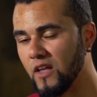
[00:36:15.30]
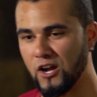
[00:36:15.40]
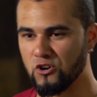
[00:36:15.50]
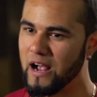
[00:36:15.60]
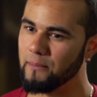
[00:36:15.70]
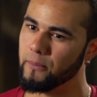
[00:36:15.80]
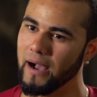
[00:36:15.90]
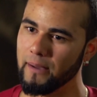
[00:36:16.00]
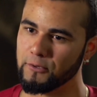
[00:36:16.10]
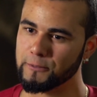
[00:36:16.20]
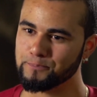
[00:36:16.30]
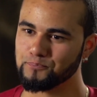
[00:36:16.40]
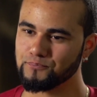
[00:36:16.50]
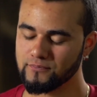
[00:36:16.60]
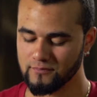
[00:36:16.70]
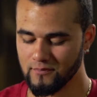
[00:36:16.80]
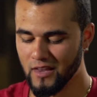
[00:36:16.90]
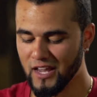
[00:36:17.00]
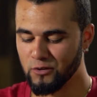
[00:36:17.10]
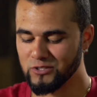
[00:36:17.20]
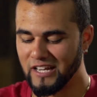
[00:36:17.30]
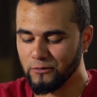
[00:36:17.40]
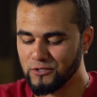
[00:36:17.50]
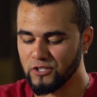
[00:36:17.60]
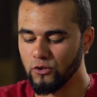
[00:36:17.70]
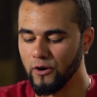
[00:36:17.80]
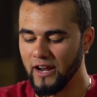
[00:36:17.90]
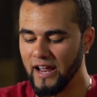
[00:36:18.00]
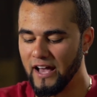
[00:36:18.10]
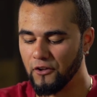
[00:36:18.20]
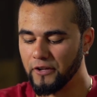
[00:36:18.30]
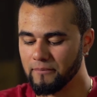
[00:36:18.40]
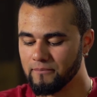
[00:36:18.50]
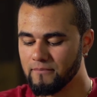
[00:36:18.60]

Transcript: I grabbed the Bible. It was like it was glowing and I held it.